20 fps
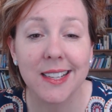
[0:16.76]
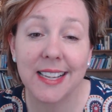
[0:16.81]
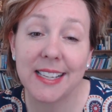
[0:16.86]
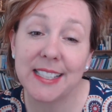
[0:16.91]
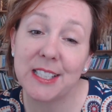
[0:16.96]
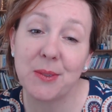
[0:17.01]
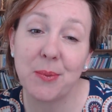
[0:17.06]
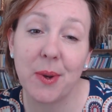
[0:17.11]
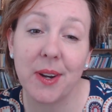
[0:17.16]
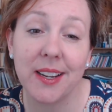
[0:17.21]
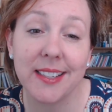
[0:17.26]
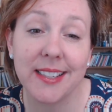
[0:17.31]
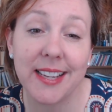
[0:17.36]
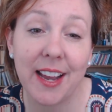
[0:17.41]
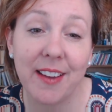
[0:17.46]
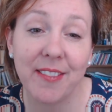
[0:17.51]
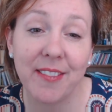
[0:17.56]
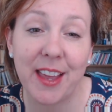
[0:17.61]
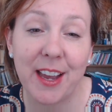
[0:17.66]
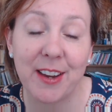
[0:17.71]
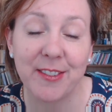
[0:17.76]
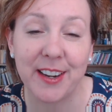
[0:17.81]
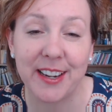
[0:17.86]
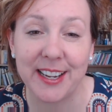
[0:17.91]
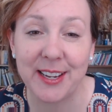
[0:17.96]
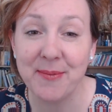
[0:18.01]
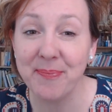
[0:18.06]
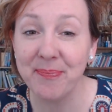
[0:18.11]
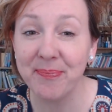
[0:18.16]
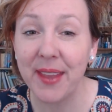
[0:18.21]
because I just wanted to have that
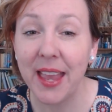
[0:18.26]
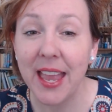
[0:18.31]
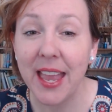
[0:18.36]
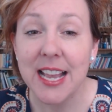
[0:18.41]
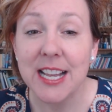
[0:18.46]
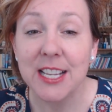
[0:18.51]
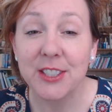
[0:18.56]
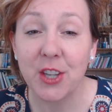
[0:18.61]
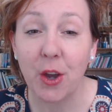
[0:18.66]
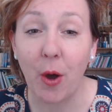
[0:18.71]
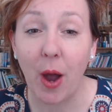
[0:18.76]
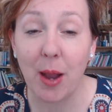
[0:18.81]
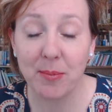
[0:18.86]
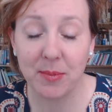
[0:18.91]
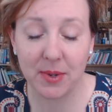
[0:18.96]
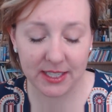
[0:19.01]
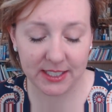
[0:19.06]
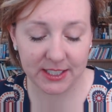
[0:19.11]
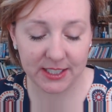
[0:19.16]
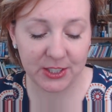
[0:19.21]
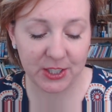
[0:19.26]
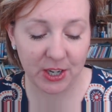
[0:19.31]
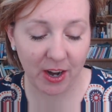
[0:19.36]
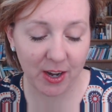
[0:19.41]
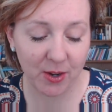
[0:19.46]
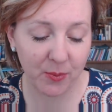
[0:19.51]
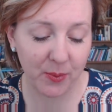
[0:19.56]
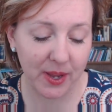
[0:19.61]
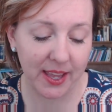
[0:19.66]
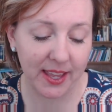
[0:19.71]
ready. So I'm going to
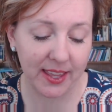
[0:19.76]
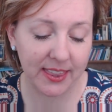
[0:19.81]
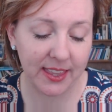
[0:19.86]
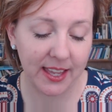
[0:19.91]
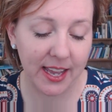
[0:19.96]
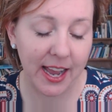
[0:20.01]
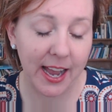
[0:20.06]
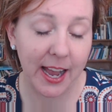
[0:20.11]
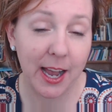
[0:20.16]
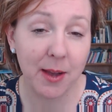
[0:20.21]
start with